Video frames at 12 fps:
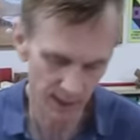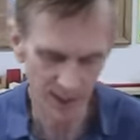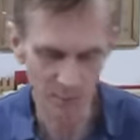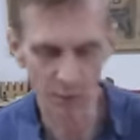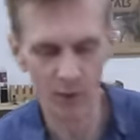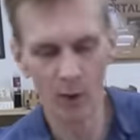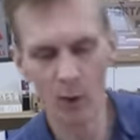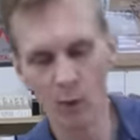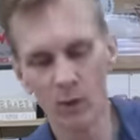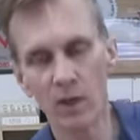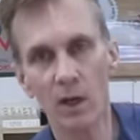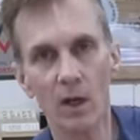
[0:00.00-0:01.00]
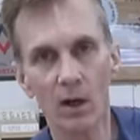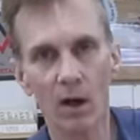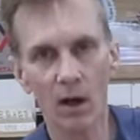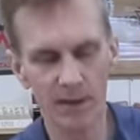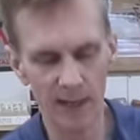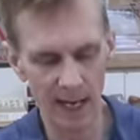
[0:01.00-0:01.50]
keep those
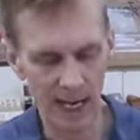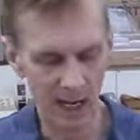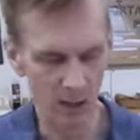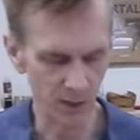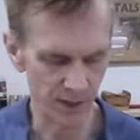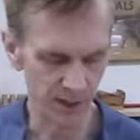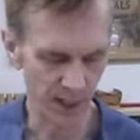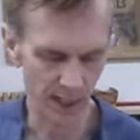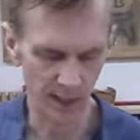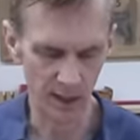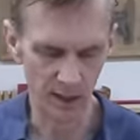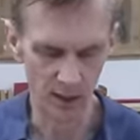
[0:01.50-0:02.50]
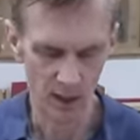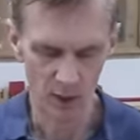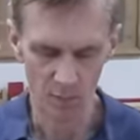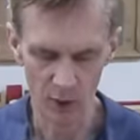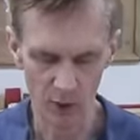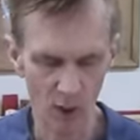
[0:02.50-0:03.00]
on the outside and
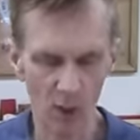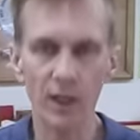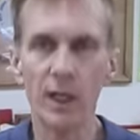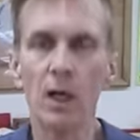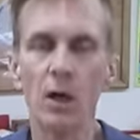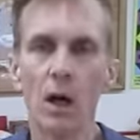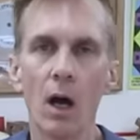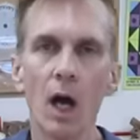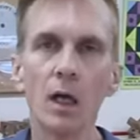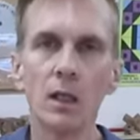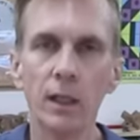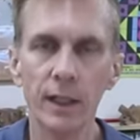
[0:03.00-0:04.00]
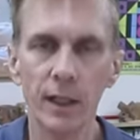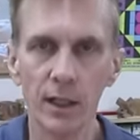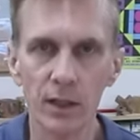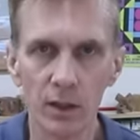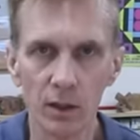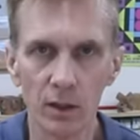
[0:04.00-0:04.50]
put all the
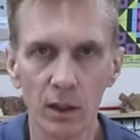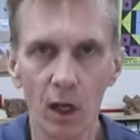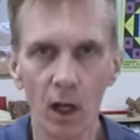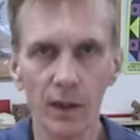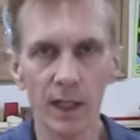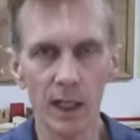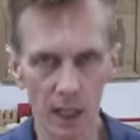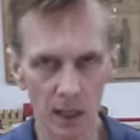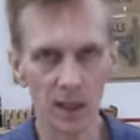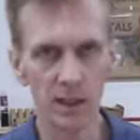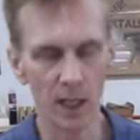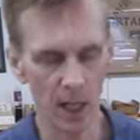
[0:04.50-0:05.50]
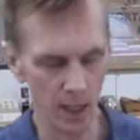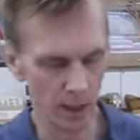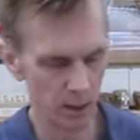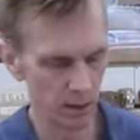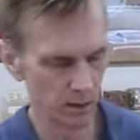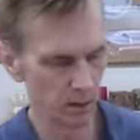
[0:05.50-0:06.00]
ugliness on the
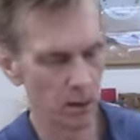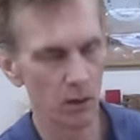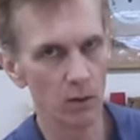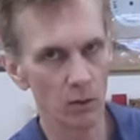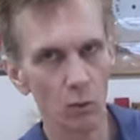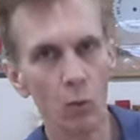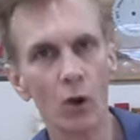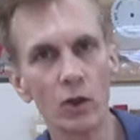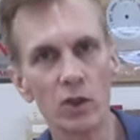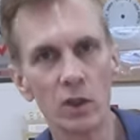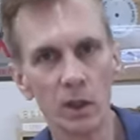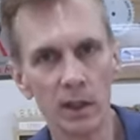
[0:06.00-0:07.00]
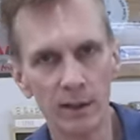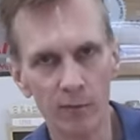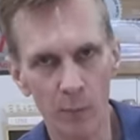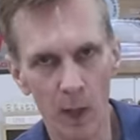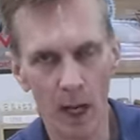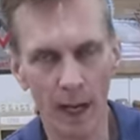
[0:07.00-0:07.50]
inside. So words to
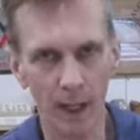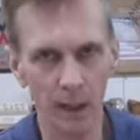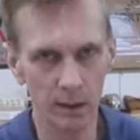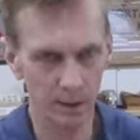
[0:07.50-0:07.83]
live by.